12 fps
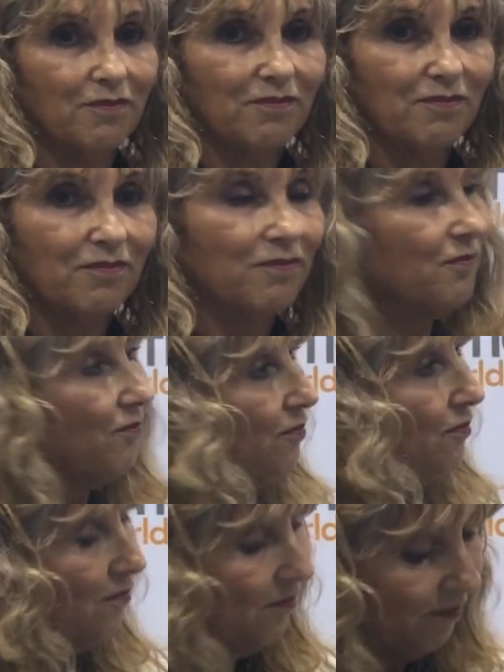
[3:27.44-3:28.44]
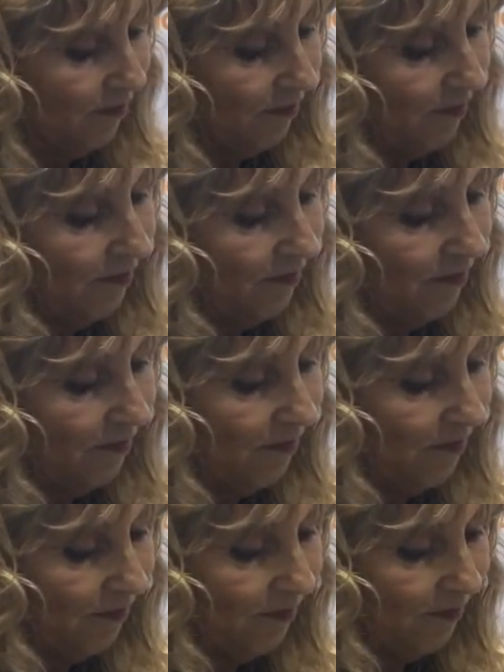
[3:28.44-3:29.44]

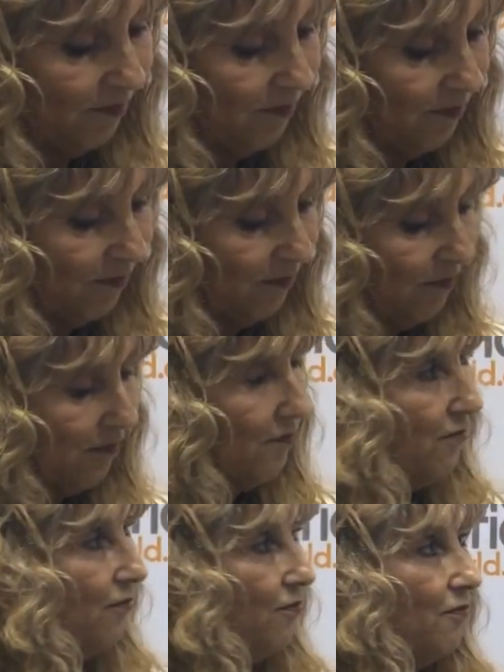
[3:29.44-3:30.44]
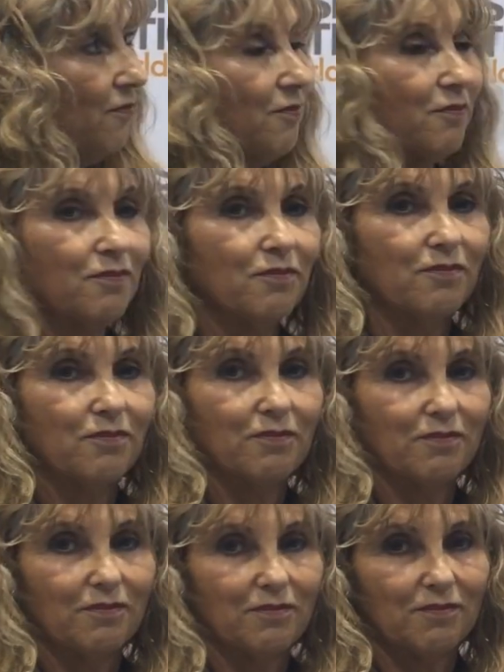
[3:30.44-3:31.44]

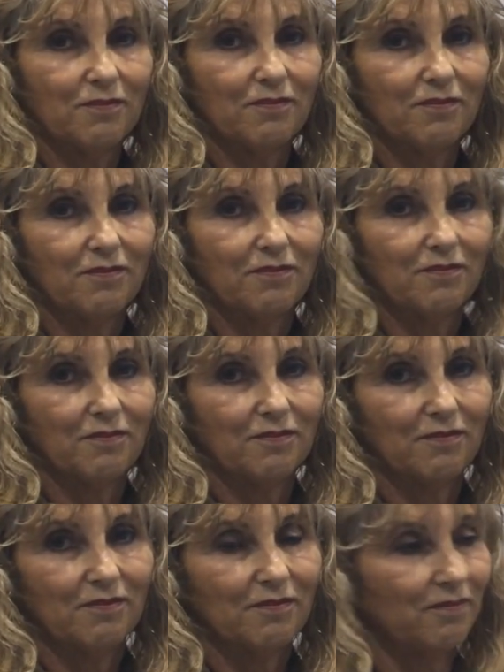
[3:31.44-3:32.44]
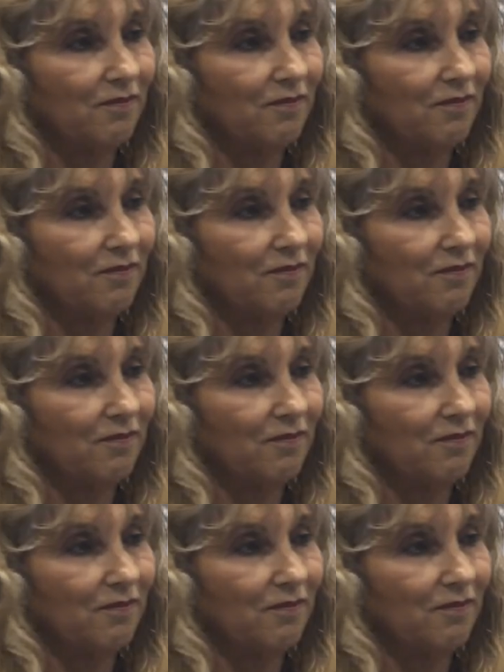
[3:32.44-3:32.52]
(not speaking)